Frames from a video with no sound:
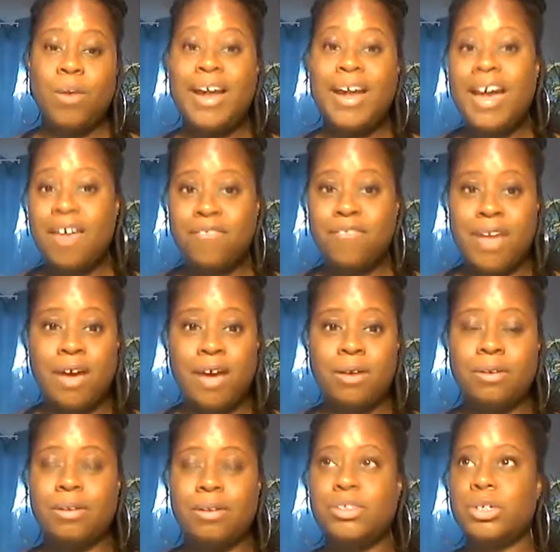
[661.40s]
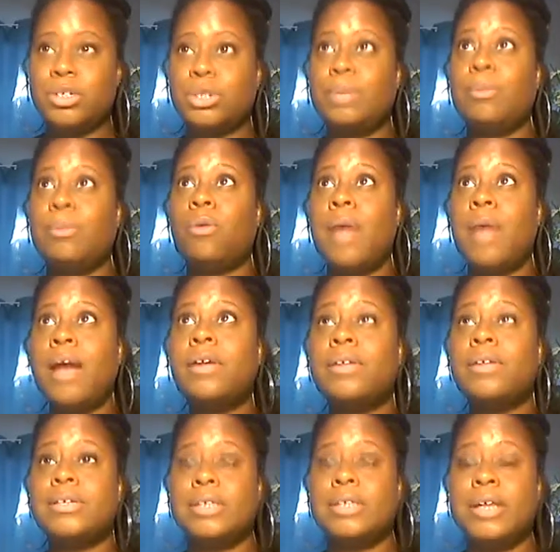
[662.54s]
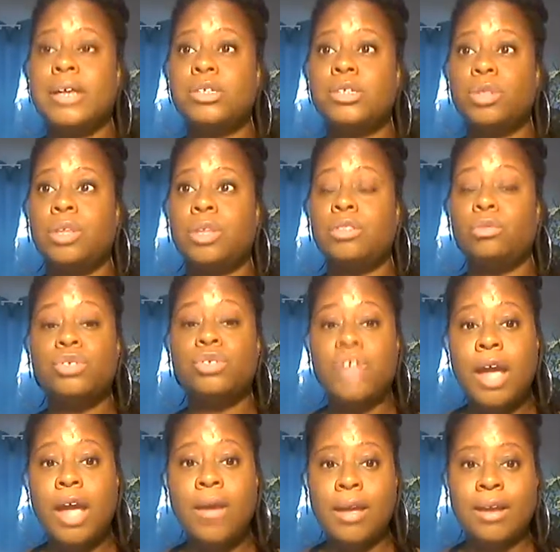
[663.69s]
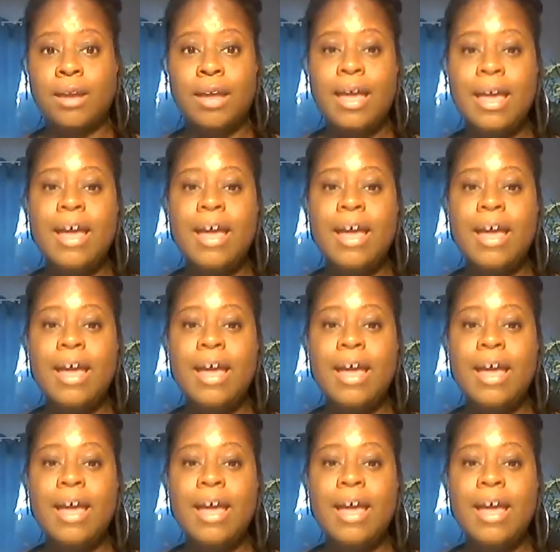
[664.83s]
I have found just miraculously is that through sharing,